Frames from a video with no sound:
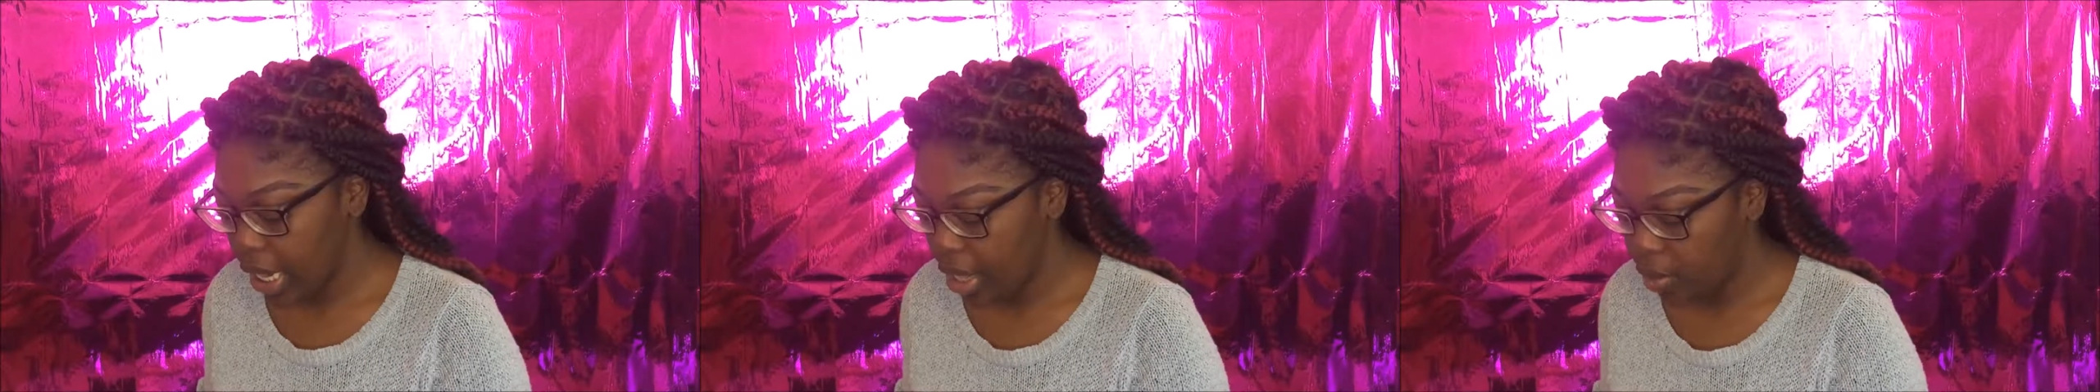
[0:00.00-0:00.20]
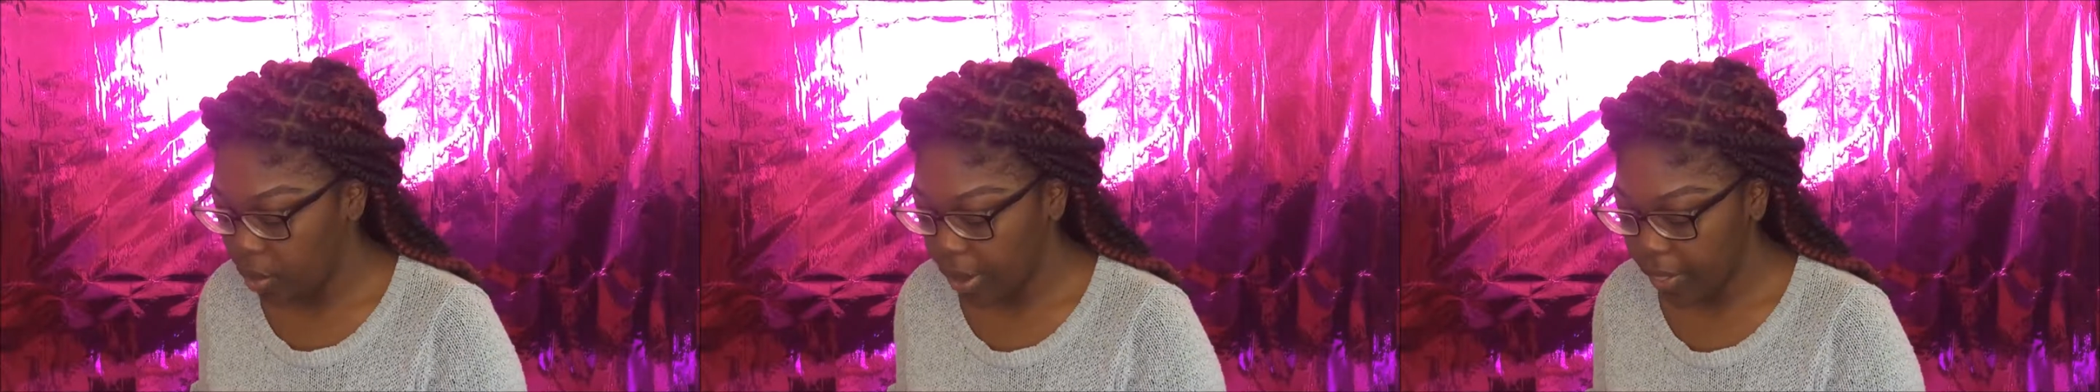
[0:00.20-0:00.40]

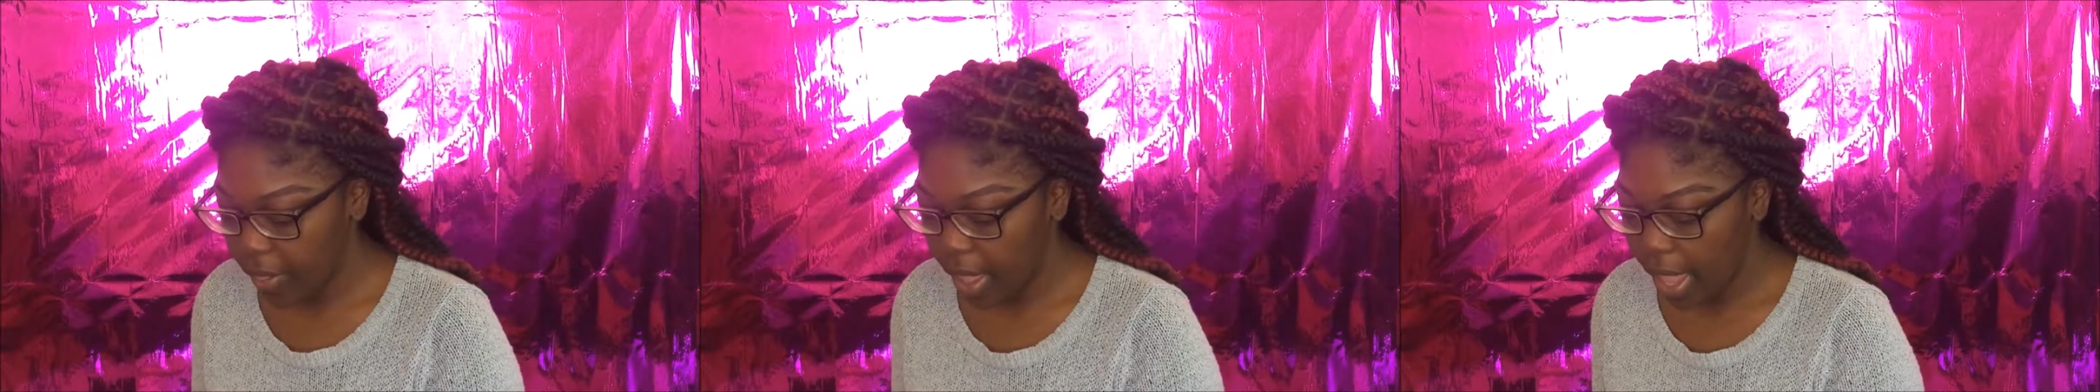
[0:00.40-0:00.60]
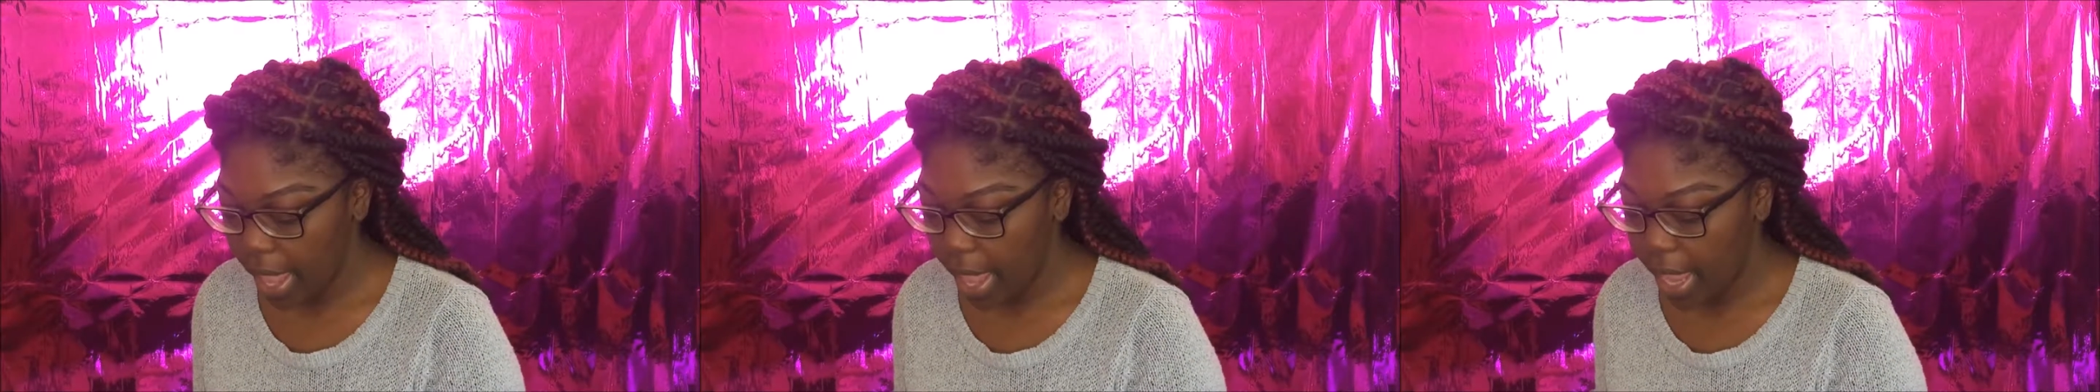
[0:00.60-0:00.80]
now with
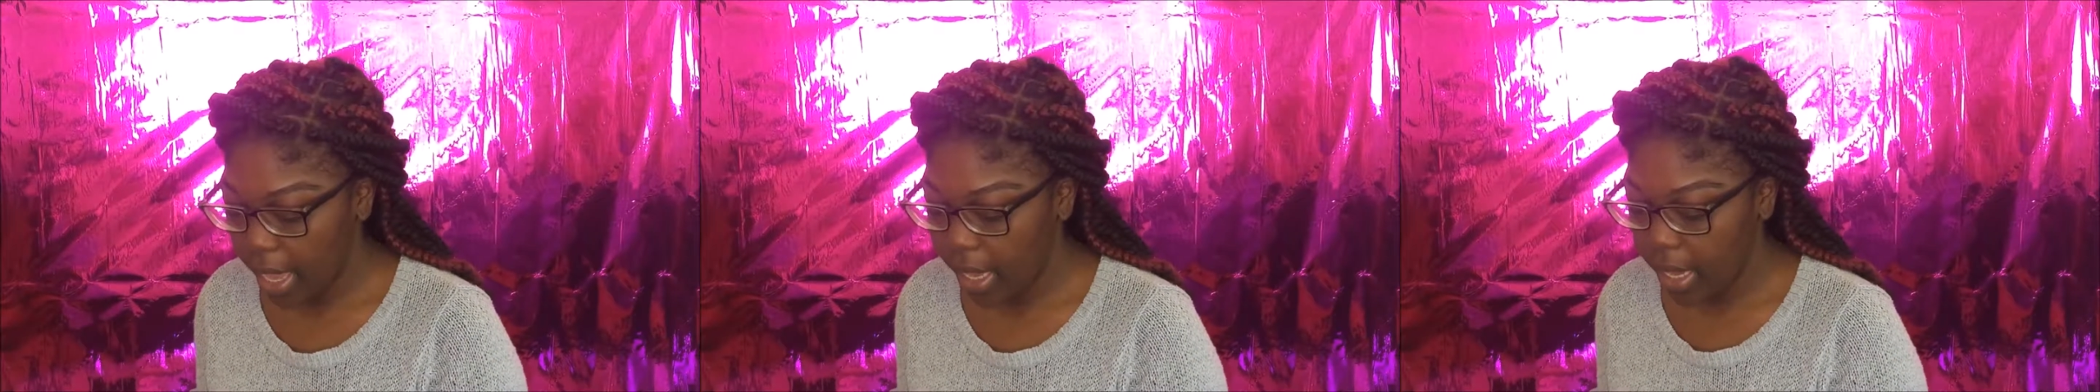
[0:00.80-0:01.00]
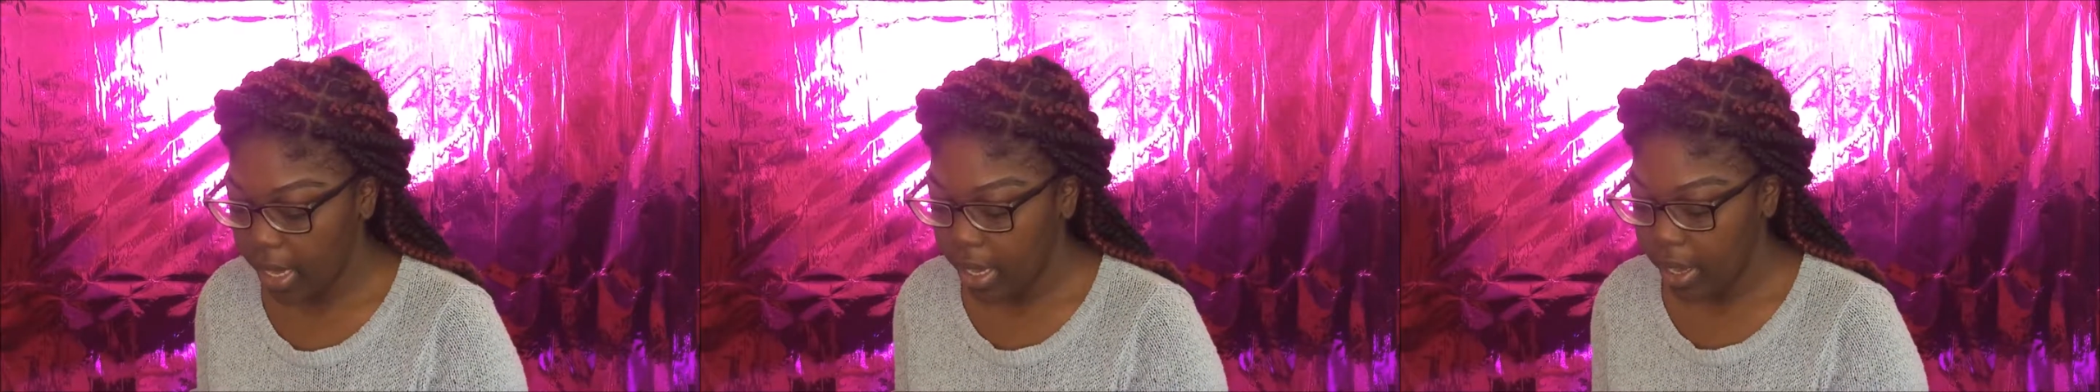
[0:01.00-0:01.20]

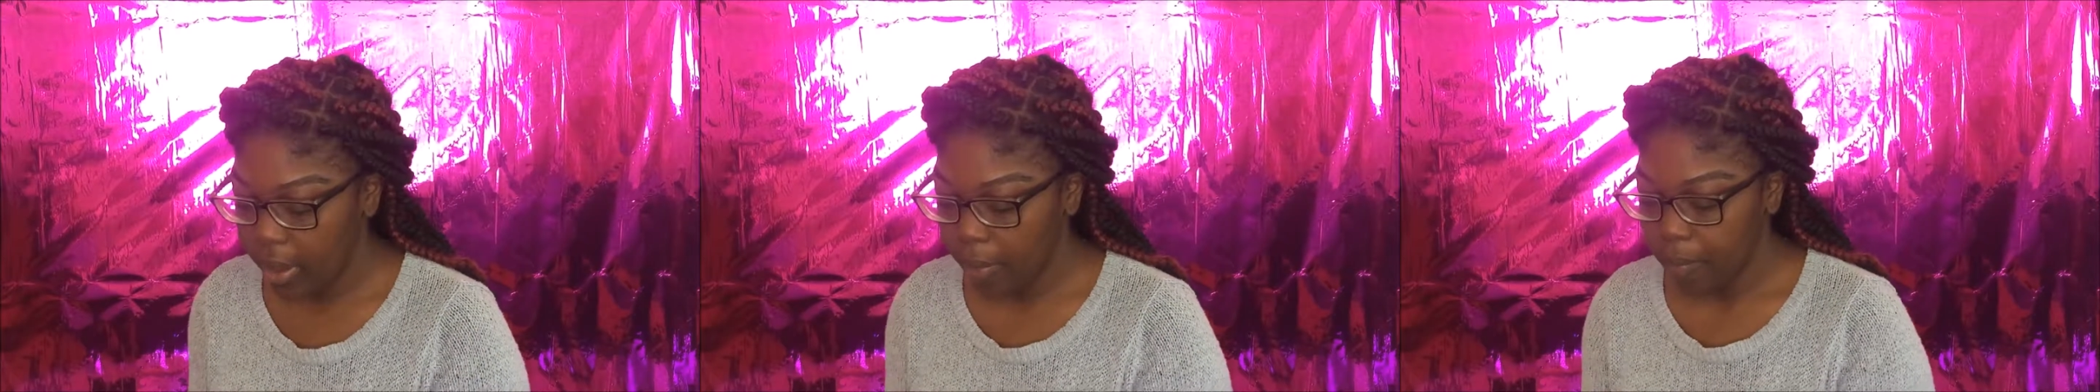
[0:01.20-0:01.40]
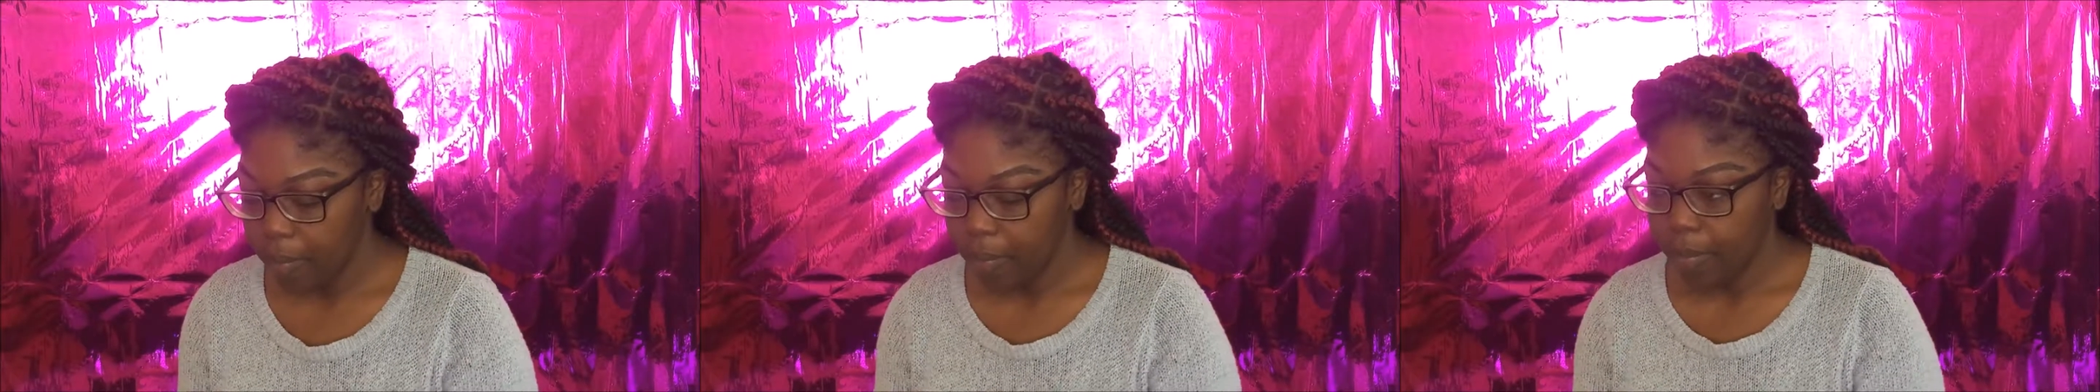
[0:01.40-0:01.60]
a